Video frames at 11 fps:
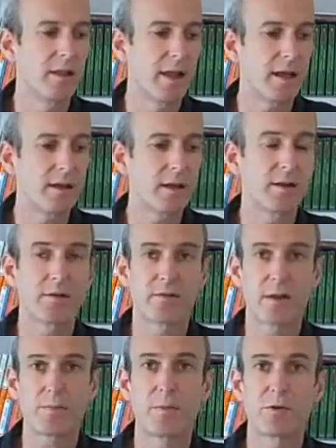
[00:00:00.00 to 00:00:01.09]
Then,
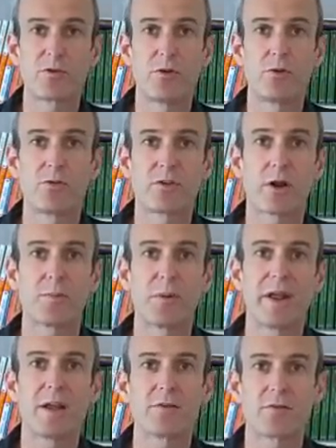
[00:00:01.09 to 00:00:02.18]
step number 2, start
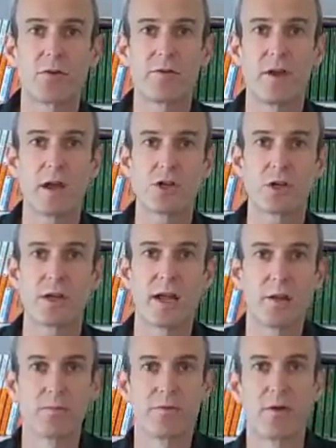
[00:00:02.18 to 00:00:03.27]
playing association
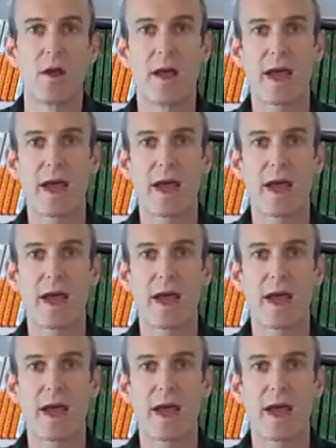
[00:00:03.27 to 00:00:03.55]
games.